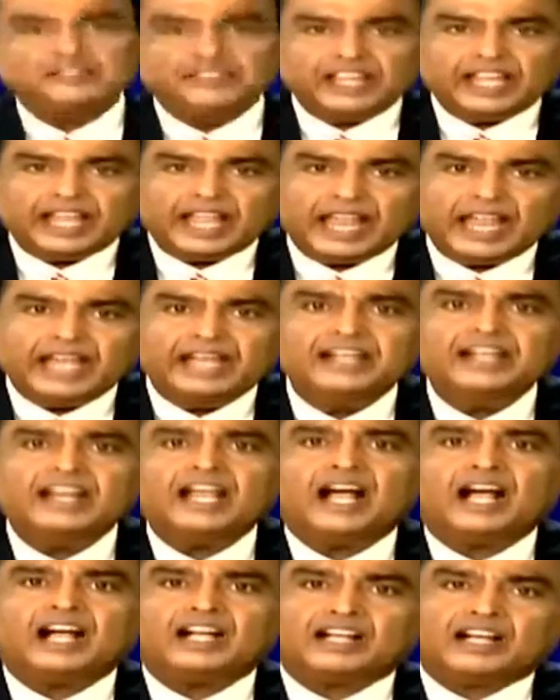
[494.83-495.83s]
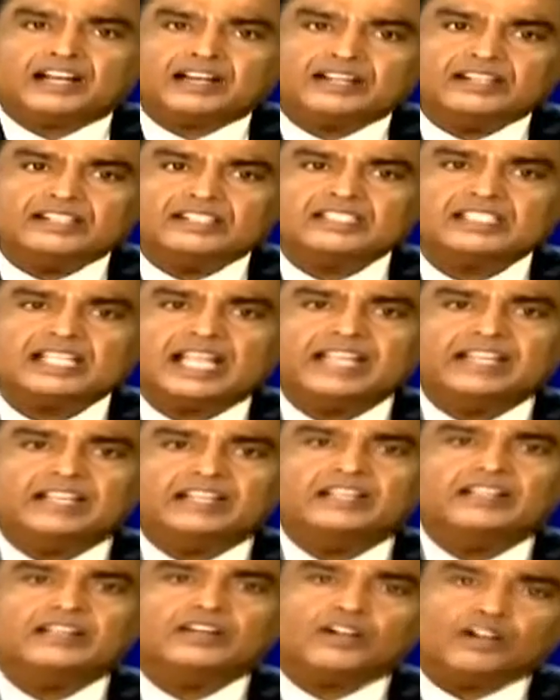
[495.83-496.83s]
As we end our current
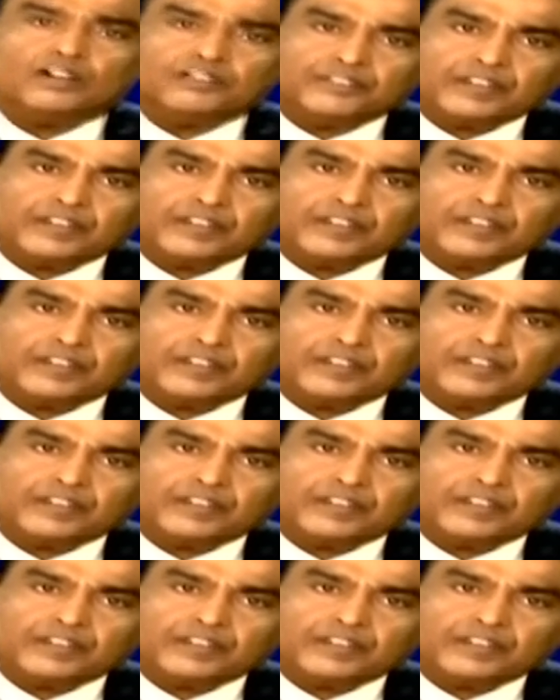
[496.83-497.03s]
cycle